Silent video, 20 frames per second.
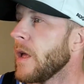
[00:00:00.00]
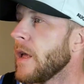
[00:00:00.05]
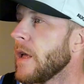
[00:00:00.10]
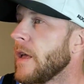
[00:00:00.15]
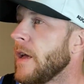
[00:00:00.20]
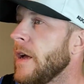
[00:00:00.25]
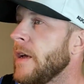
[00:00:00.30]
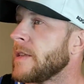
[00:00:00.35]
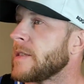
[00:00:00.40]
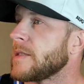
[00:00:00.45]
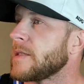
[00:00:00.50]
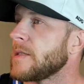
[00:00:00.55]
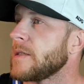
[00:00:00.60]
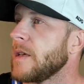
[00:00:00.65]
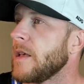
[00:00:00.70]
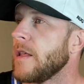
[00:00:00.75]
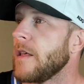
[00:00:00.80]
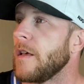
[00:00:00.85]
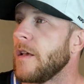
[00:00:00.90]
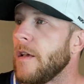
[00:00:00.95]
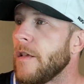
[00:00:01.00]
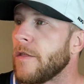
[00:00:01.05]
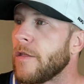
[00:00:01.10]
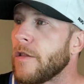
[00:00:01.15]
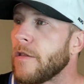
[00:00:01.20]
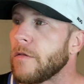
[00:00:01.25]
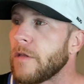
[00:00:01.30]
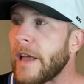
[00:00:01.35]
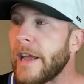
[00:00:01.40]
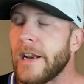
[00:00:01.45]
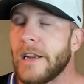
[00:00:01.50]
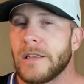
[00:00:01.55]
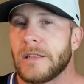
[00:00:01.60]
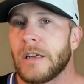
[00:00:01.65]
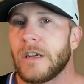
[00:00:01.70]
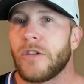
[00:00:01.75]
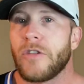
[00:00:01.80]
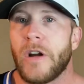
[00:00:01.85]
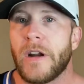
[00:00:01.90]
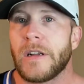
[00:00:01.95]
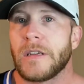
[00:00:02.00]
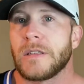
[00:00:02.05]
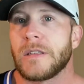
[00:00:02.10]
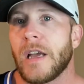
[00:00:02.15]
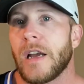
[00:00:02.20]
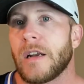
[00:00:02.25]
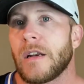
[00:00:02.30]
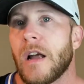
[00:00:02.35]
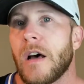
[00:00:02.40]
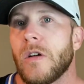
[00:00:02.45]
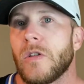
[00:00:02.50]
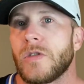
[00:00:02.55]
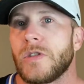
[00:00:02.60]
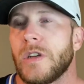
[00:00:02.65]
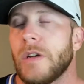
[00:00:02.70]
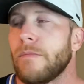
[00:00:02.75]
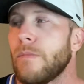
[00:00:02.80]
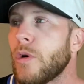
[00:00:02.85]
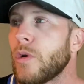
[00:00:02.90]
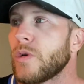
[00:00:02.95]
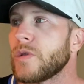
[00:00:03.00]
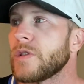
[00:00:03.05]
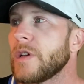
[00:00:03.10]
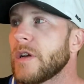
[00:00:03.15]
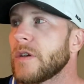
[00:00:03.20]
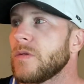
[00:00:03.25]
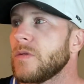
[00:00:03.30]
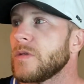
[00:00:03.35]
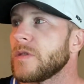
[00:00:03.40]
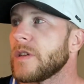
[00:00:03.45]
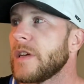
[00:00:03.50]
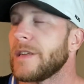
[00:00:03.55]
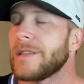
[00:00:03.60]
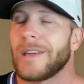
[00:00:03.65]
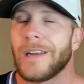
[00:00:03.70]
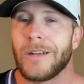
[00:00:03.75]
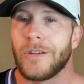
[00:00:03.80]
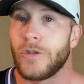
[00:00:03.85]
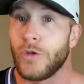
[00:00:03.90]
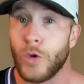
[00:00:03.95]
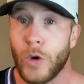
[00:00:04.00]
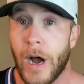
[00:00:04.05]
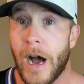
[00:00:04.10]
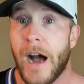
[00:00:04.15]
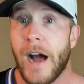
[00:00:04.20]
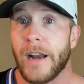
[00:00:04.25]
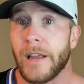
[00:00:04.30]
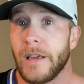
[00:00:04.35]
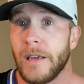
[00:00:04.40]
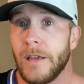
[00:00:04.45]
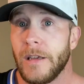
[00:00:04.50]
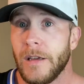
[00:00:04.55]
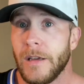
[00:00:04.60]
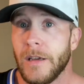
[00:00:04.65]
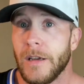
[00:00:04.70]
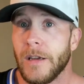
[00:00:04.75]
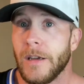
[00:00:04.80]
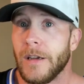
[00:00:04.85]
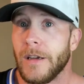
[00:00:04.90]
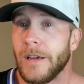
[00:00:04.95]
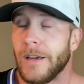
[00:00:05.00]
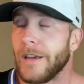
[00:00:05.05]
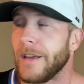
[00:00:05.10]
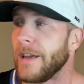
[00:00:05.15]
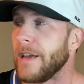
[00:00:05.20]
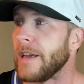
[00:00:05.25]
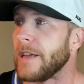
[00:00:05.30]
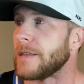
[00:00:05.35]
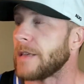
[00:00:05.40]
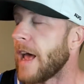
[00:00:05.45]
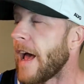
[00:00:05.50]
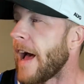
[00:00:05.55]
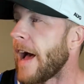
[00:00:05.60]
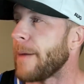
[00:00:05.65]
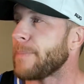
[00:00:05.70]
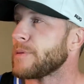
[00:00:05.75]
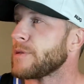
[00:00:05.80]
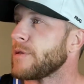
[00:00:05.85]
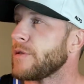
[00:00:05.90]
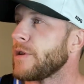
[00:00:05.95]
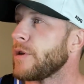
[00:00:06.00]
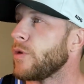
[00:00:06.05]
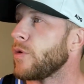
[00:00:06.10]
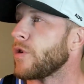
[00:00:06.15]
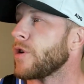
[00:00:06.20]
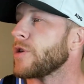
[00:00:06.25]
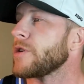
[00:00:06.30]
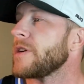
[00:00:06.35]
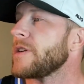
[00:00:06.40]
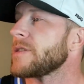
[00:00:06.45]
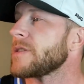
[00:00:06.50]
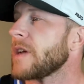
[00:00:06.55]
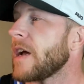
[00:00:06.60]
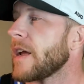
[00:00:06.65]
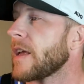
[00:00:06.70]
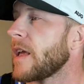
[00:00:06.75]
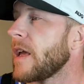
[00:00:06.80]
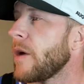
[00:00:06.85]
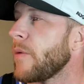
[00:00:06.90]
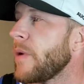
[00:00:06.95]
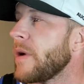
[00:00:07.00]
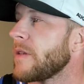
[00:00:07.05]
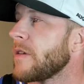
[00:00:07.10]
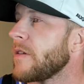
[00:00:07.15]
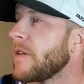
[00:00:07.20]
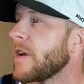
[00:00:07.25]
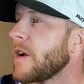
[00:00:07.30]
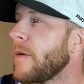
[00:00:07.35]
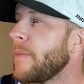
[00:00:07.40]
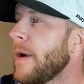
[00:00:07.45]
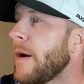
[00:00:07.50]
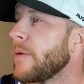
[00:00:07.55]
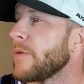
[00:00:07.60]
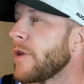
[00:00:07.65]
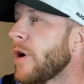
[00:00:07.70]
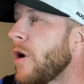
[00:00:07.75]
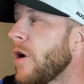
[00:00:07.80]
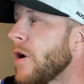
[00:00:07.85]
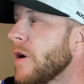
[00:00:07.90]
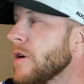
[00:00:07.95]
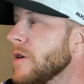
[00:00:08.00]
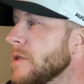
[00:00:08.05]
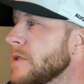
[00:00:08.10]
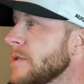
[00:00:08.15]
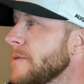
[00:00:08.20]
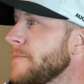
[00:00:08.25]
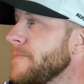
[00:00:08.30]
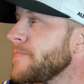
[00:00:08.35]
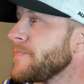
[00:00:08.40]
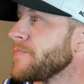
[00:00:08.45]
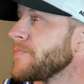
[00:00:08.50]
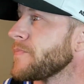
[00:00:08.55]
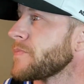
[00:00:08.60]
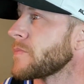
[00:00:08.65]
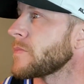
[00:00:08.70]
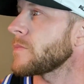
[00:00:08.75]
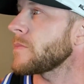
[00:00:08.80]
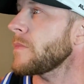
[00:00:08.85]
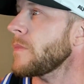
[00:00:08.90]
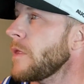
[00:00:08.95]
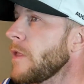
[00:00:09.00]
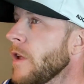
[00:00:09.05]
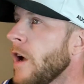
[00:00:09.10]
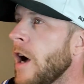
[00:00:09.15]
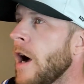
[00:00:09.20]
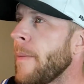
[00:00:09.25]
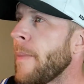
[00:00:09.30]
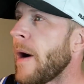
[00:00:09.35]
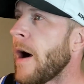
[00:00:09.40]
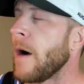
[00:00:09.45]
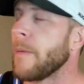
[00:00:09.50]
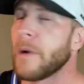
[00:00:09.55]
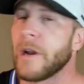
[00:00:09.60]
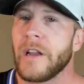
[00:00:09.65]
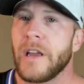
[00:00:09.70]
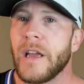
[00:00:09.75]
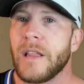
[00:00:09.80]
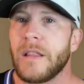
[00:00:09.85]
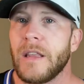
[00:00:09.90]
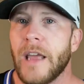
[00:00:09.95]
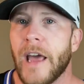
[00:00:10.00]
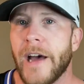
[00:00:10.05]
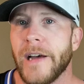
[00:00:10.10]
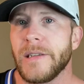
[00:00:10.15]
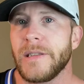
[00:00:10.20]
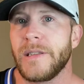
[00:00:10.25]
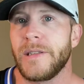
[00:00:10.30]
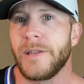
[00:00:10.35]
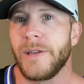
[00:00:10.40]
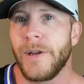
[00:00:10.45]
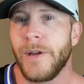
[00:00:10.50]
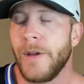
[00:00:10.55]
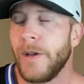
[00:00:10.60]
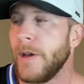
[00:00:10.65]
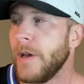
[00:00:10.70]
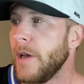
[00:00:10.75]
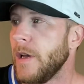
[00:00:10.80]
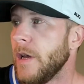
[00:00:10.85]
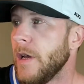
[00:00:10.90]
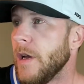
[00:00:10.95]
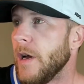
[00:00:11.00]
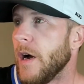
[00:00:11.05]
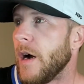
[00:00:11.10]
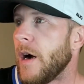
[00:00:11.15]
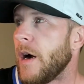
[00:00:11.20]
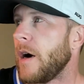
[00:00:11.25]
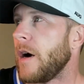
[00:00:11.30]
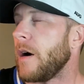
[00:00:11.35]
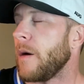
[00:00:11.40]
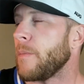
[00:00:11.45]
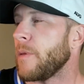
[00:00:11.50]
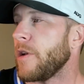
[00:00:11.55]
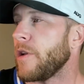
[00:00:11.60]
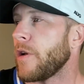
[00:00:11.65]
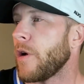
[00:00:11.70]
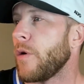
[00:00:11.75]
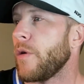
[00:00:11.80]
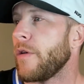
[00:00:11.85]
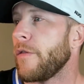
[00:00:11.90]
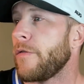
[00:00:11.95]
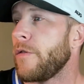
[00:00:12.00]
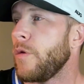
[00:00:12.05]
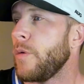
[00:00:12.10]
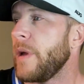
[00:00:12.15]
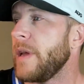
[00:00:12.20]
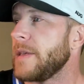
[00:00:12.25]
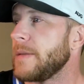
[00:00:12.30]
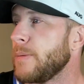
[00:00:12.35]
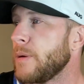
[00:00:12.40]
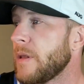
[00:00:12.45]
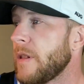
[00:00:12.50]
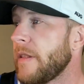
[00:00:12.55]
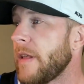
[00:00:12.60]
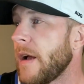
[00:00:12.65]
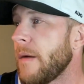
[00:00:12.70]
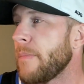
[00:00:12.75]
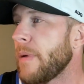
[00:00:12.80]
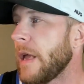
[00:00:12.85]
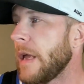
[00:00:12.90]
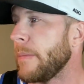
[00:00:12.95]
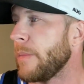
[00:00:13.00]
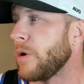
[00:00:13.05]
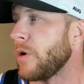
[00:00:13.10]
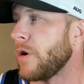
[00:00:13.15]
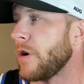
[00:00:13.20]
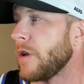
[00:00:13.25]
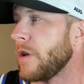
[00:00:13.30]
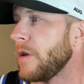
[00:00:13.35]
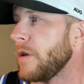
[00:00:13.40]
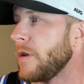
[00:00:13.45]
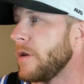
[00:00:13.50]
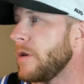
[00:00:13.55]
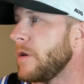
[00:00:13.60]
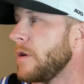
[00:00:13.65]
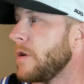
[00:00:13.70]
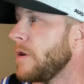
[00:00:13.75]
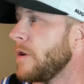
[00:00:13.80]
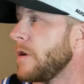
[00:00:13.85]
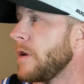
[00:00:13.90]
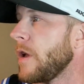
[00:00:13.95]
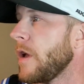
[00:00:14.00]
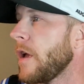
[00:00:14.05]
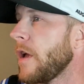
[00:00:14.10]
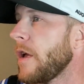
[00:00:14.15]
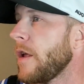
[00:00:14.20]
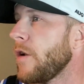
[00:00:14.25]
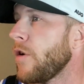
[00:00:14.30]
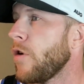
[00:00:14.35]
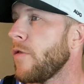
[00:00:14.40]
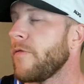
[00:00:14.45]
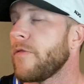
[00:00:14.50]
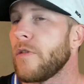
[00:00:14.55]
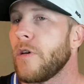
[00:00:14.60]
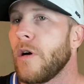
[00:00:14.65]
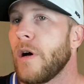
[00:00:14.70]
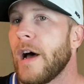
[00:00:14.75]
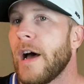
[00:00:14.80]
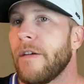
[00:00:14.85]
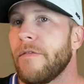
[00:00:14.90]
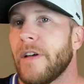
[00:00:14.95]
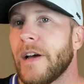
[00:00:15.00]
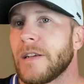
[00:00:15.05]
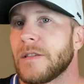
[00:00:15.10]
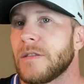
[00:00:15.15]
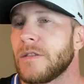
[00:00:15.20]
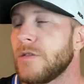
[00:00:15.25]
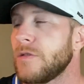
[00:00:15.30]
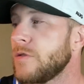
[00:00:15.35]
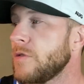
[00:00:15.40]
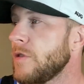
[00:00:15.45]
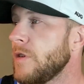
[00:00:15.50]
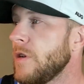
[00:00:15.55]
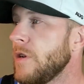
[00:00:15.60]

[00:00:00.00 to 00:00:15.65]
It's the latest and greatest technology in motorcycles. It's a Ducati. It's absolutely gorgeous. I can't wait till they come out with the R's. I'm gonna get the S. I'm gonna go in a few weeks, put the down payment on it, and hopefully I'll have that soon.